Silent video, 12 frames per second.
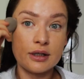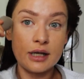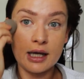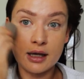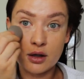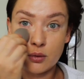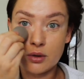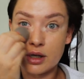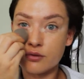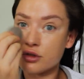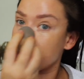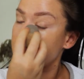now
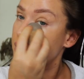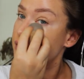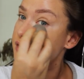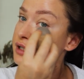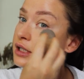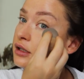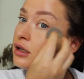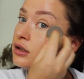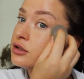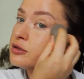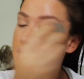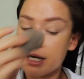I've just got like concealer
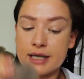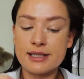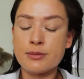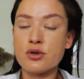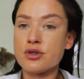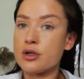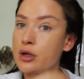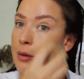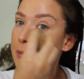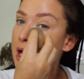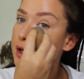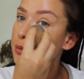under my eyes. I'm using
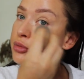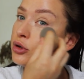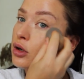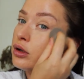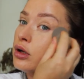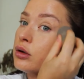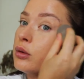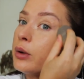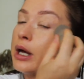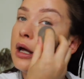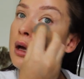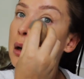MAC Pro
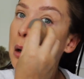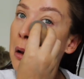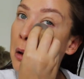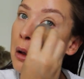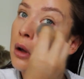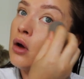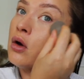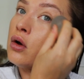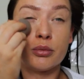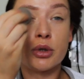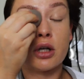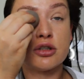Longwear.
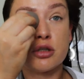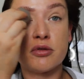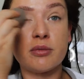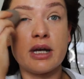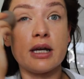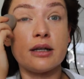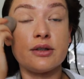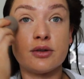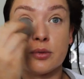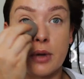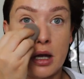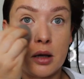Put it on top of my eyes as
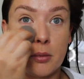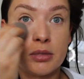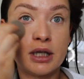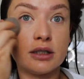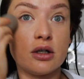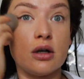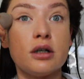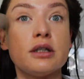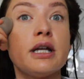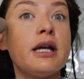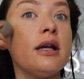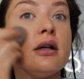well, blend it all
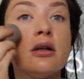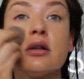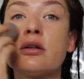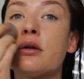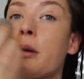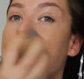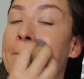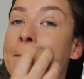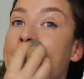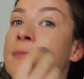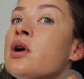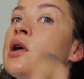in.
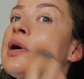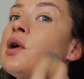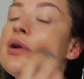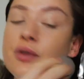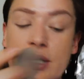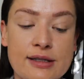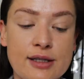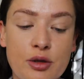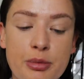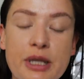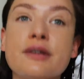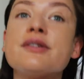These little
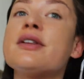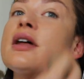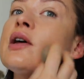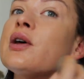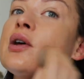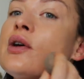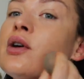bits that